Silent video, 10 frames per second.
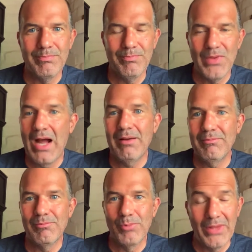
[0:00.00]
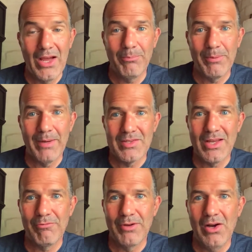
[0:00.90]
not really helping
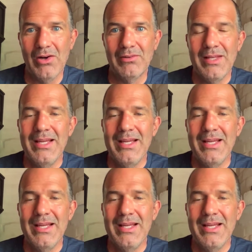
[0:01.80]
myself at all.